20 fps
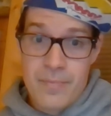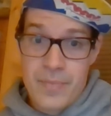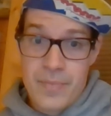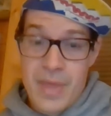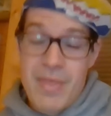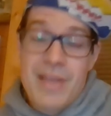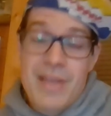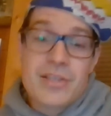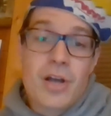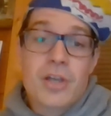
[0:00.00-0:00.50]

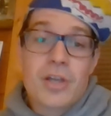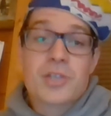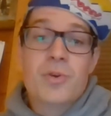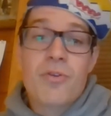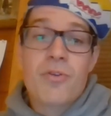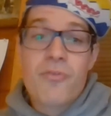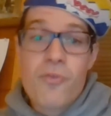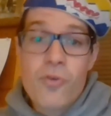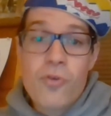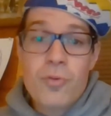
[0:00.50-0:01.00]
And that's also a
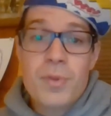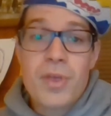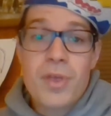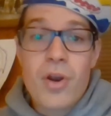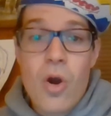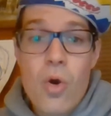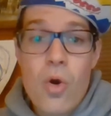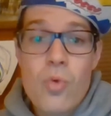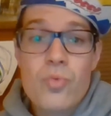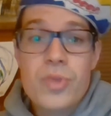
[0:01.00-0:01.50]
formula that
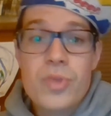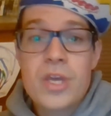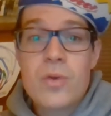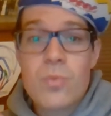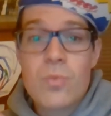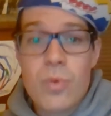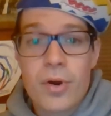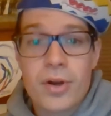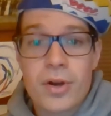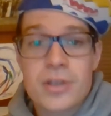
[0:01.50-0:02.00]
only
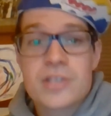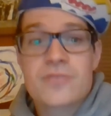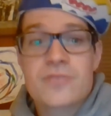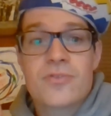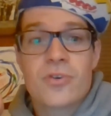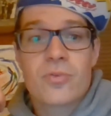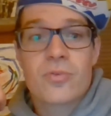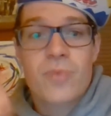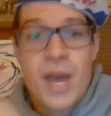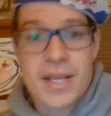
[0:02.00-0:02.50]
works
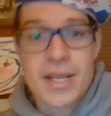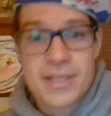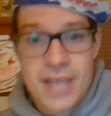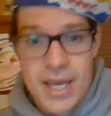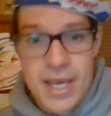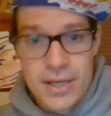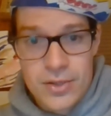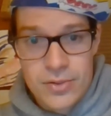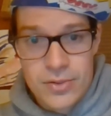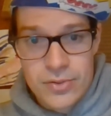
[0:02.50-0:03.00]
for
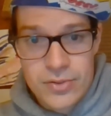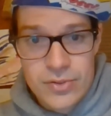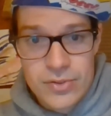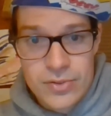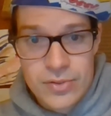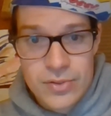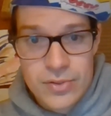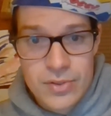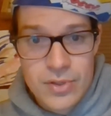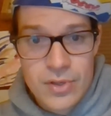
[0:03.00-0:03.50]
rectangles.
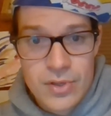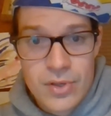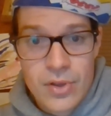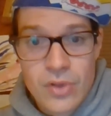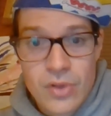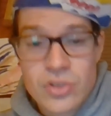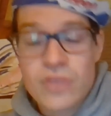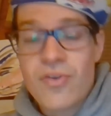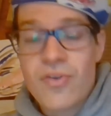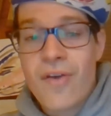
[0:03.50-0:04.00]

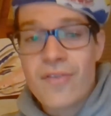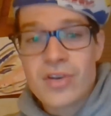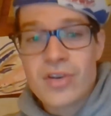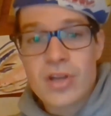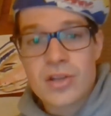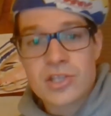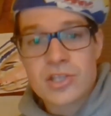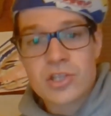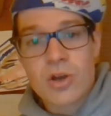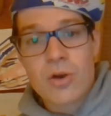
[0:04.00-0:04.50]
So if you haven't
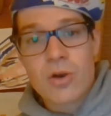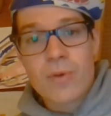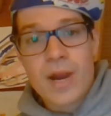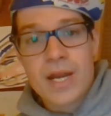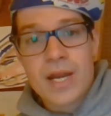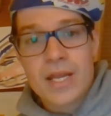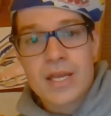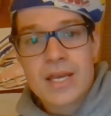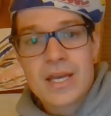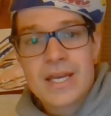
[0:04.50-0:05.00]
done so
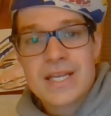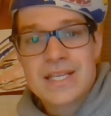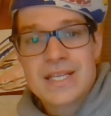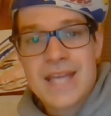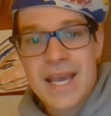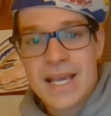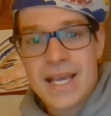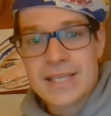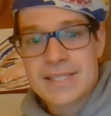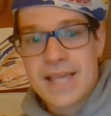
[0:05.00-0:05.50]
already,
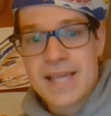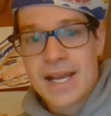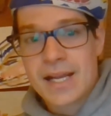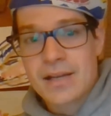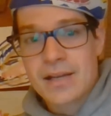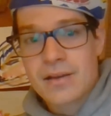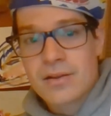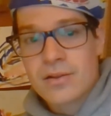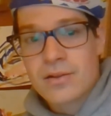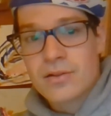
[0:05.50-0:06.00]
take a
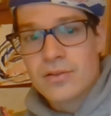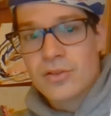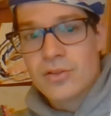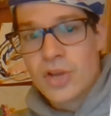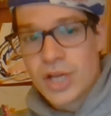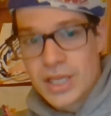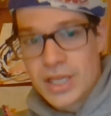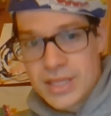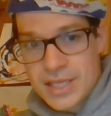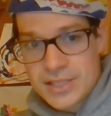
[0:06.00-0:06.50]
second,
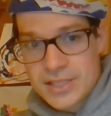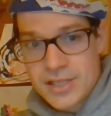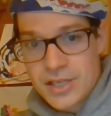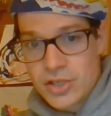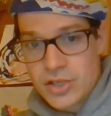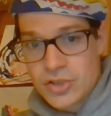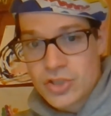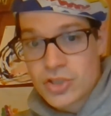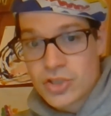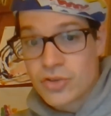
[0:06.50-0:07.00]
look at this on
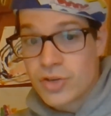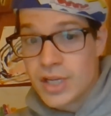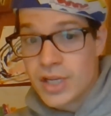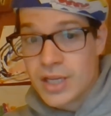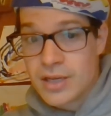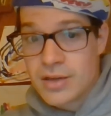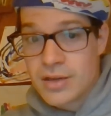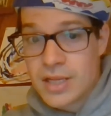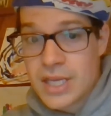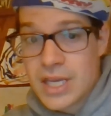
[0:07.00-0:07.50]
your
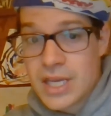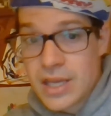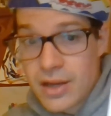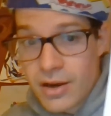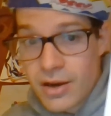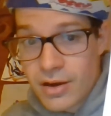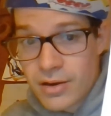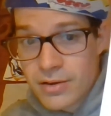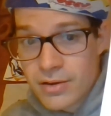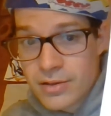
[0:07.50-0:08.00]
screen
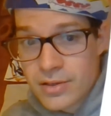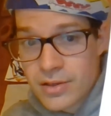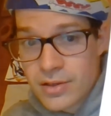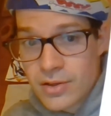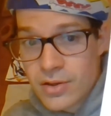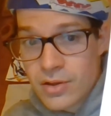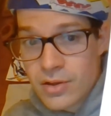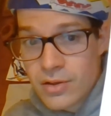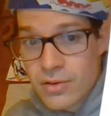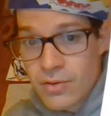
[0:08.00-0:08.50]
here,
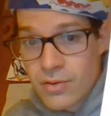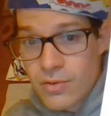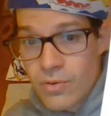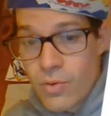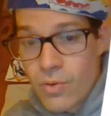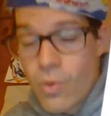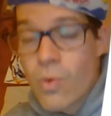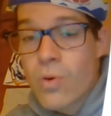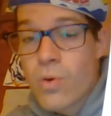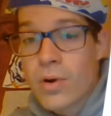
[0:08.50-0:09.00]

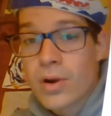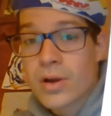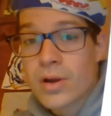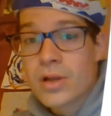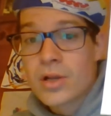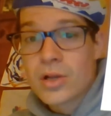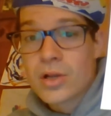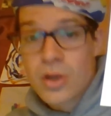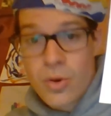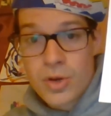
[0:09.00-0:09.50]
or
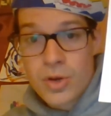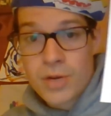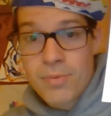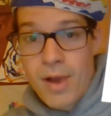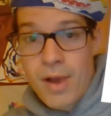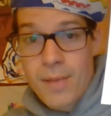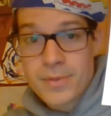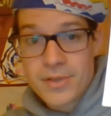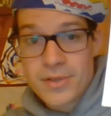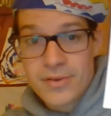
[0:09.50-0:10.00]
go in your
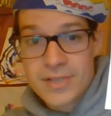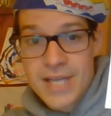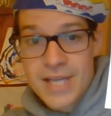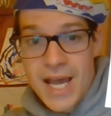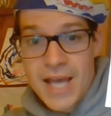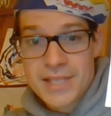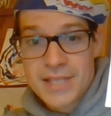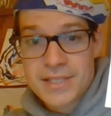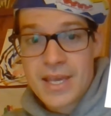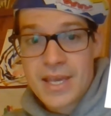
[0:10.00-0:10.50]
problem solving
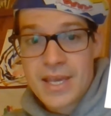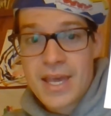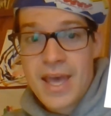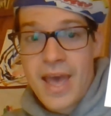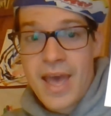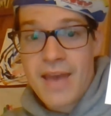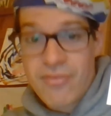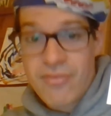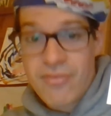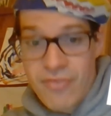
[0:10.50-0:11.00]
task
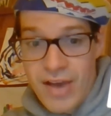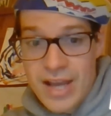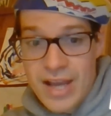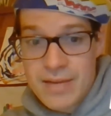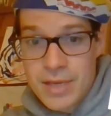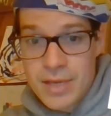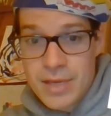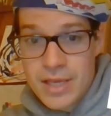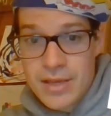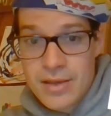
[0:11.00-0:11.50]
and find
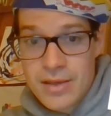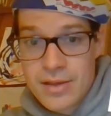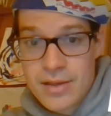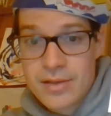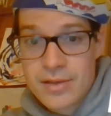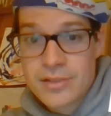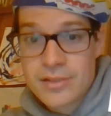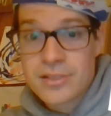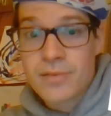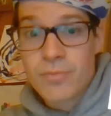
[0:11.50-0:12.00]
me
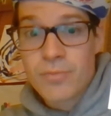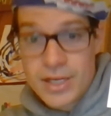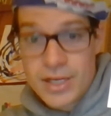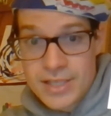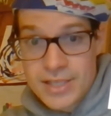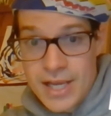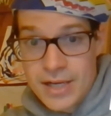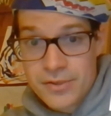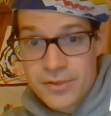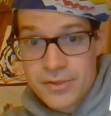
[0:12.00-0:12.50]
some
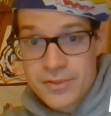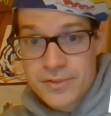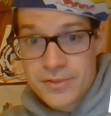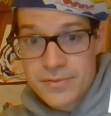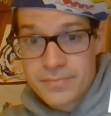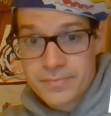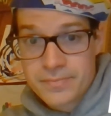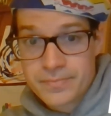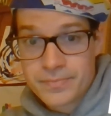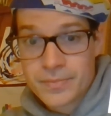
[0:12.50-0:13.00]
rectangles.
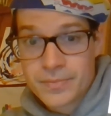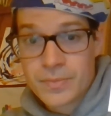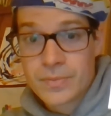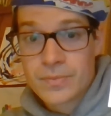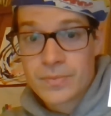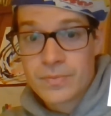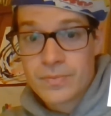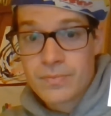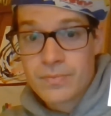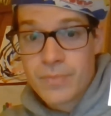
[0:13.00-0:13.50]

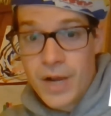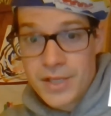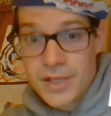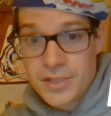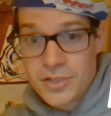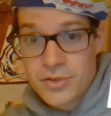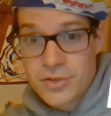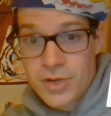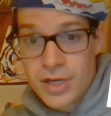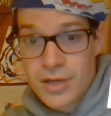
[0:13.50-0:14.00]
Pause the
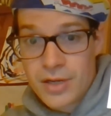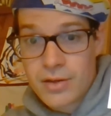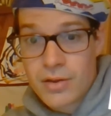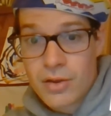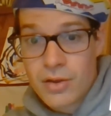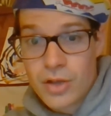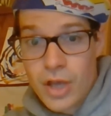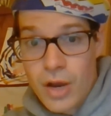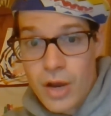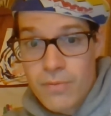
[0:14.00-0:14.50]
screen,
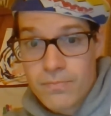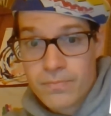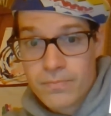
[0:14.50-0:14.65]
go.